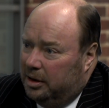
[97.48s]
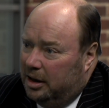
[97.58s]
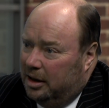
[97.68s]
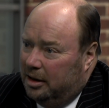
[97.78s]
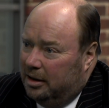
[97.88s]

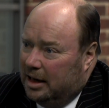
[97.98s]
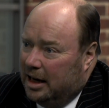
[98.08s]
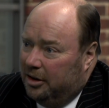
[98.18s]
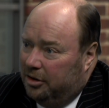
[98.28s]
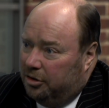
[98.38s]

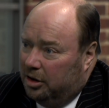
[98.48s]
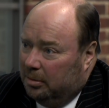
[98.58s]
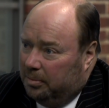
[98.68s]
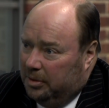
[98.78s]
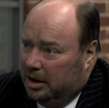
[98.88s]
how the
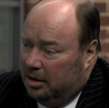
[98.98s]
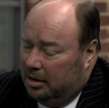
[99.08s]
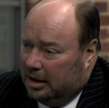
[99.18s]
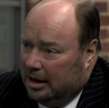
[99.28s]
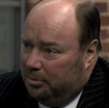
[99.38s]
drilling
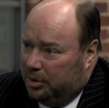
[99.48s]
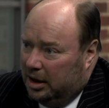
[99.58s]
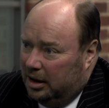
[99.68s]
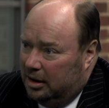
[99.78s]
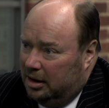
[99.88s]

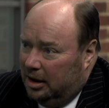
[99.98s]
campaign